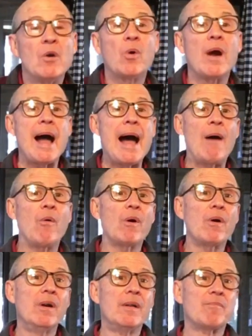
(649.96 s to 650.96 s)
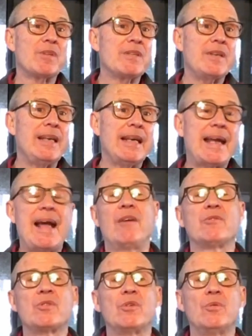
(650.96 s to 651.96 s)
or our city
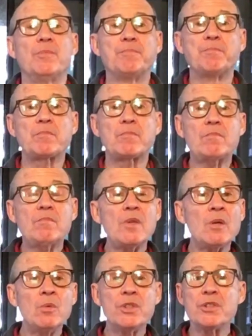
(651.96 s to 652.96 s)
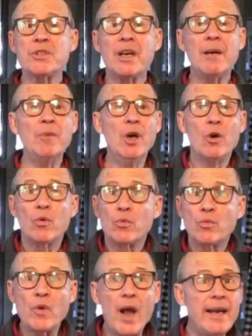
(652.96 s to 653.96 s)
council would just come
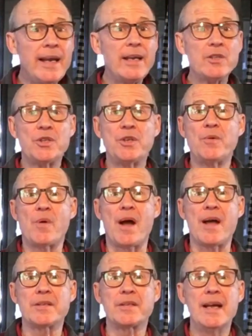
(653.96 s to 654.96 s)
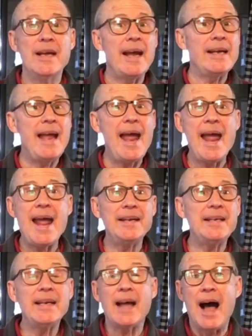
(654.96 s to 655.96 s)
running to us and
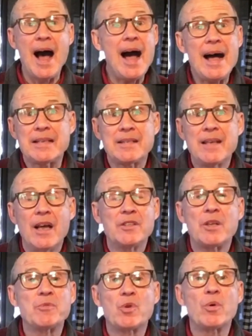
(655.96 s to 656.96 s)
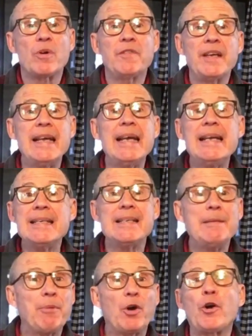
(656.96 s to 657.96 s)
handing us some sort of
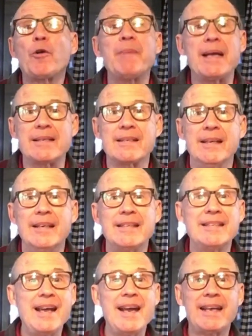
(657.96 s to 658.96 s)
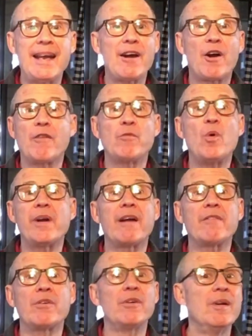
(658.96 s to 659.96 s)
easy permit to take care of
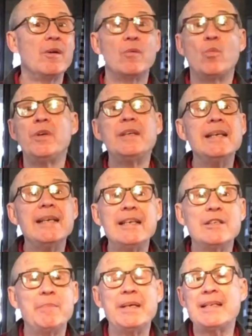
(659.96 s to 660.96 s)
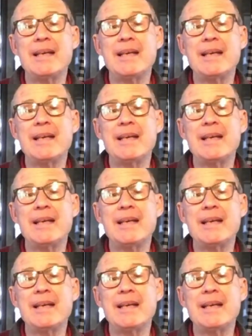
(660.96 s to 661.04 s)
whatever would need to be